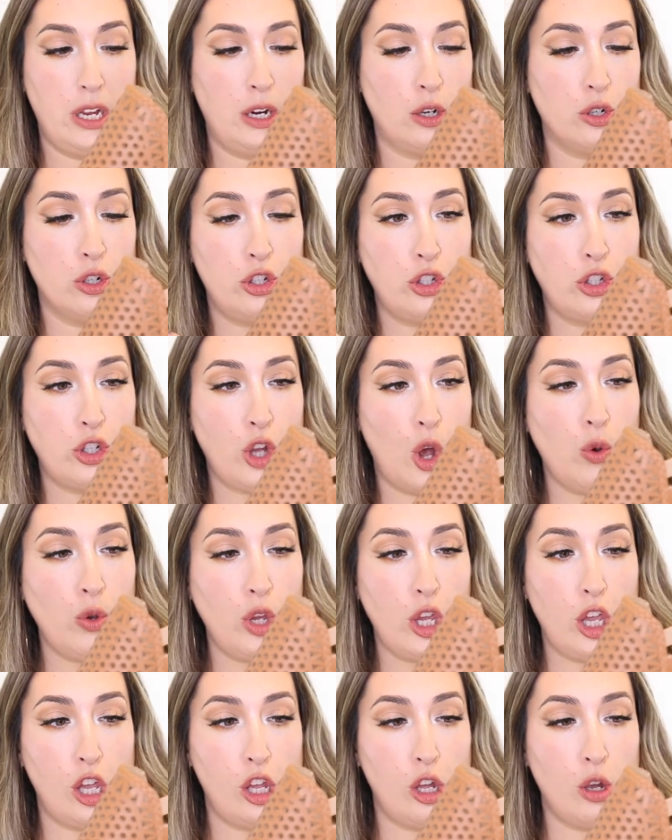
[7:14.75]
They're so
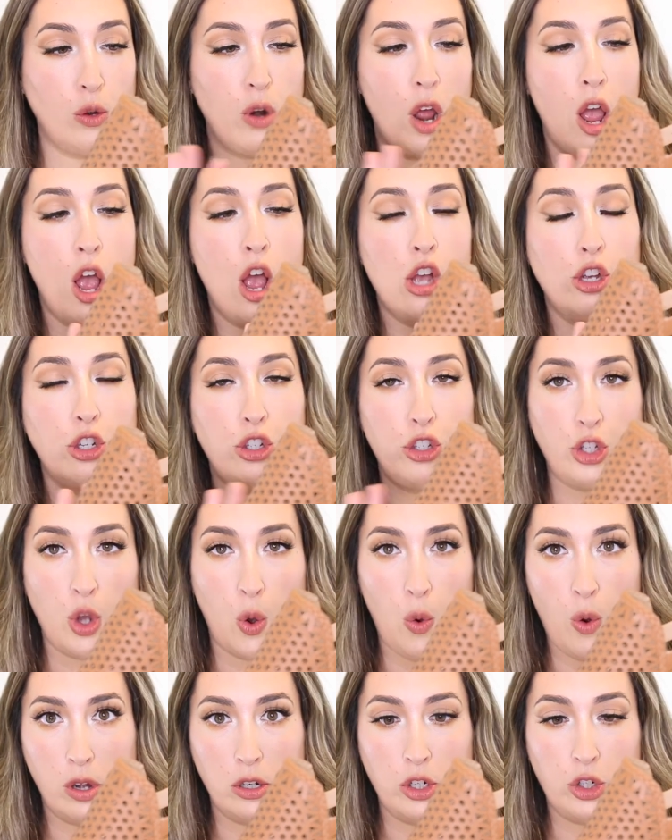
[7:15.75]
cute,
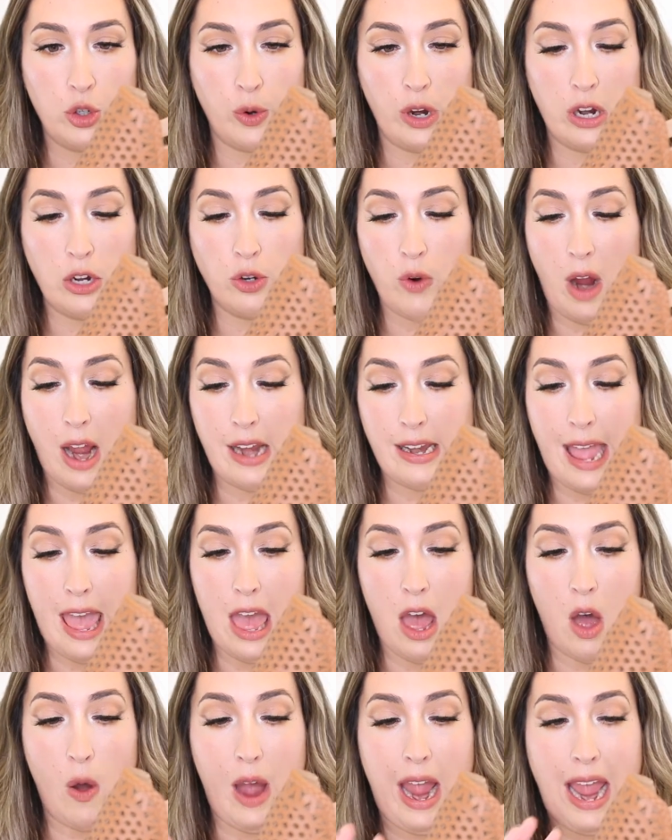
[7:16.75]
so on trend right
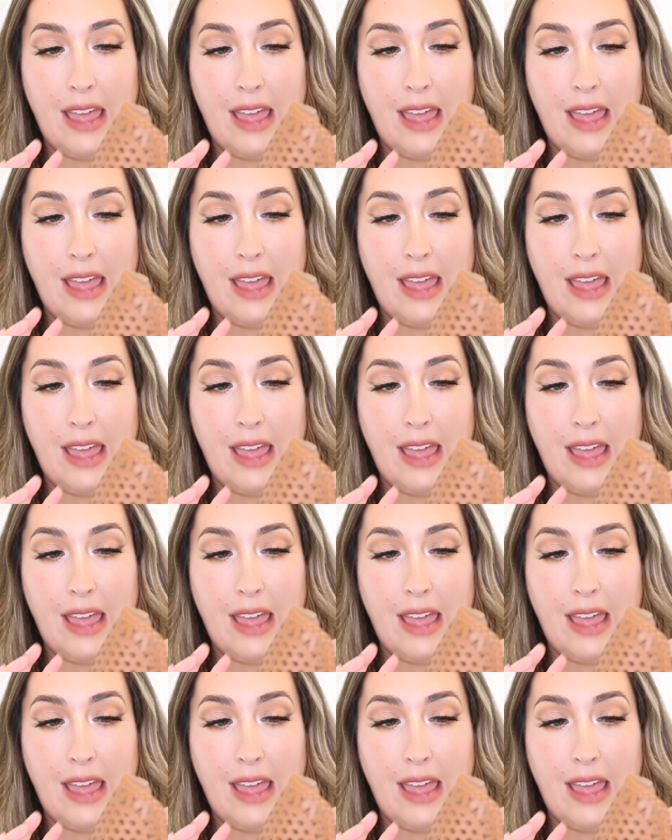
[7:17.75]
now,